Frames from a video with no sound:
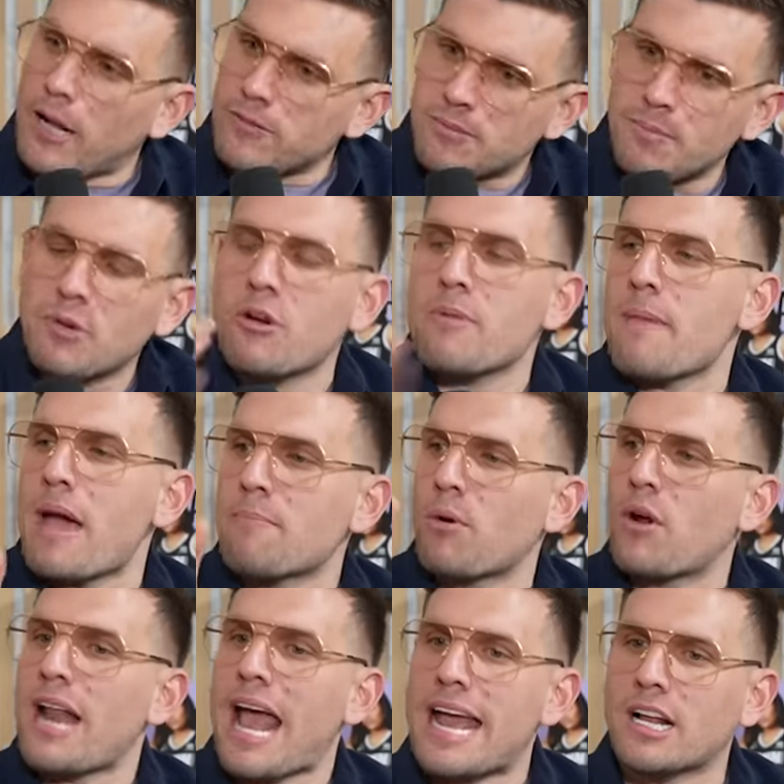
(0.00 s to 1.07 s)
helps me
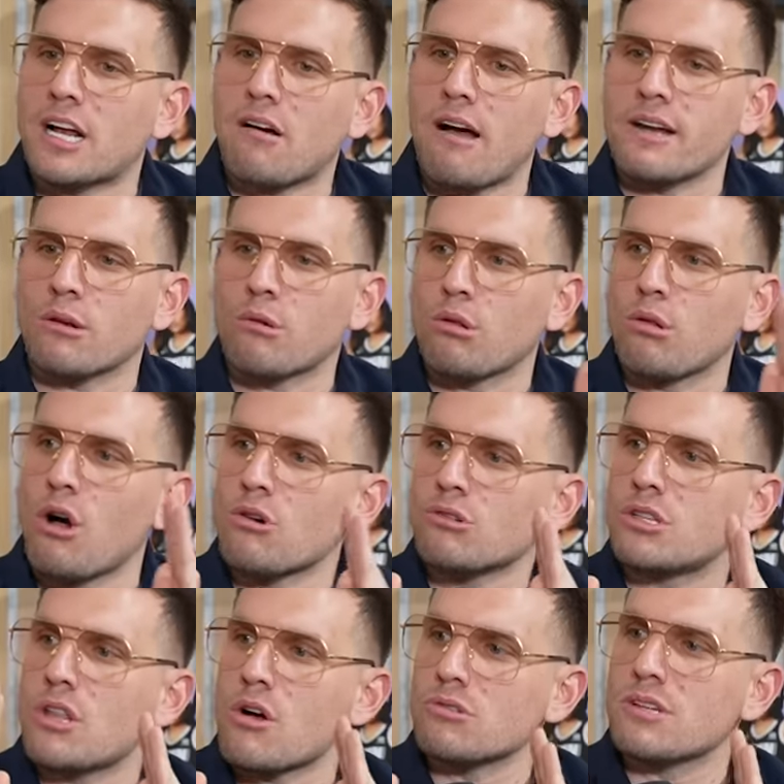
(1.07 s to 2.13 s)
remember it and kind of
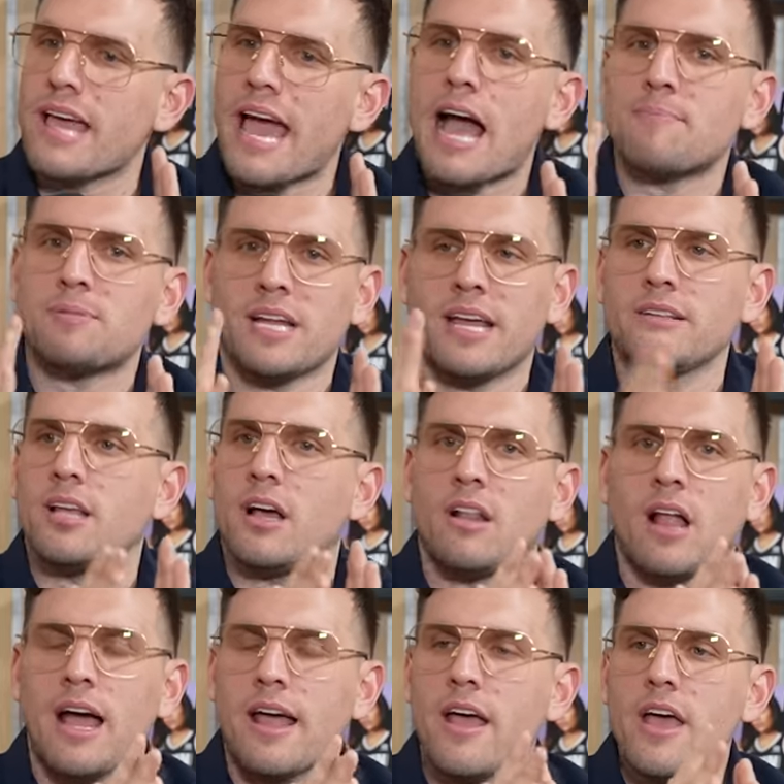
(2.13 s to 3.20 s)
close those gaps
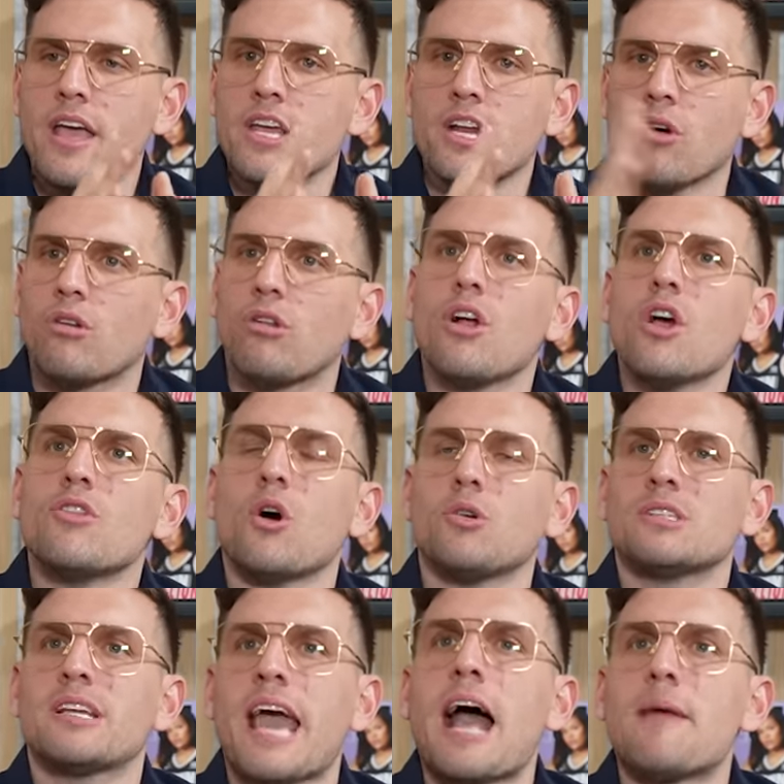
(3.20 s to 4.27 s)
until I, you know,
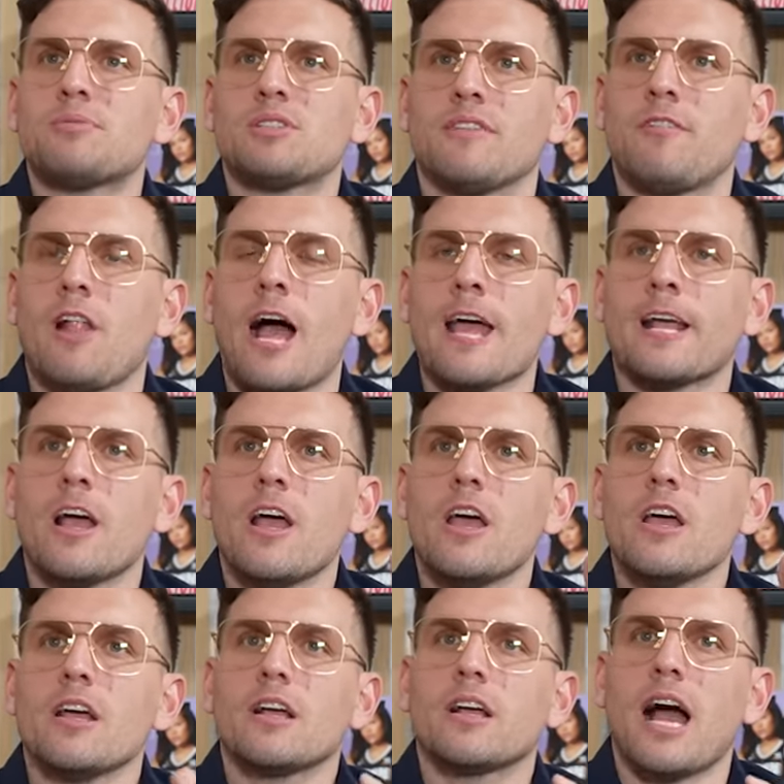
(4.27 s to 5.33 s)
those gaps of like,
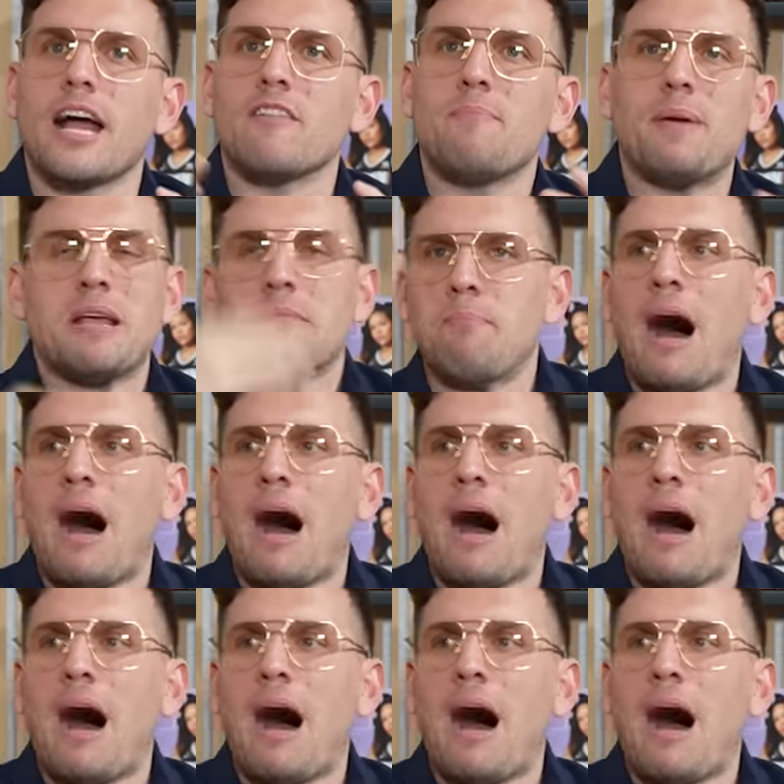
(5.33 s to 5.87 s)
kind of being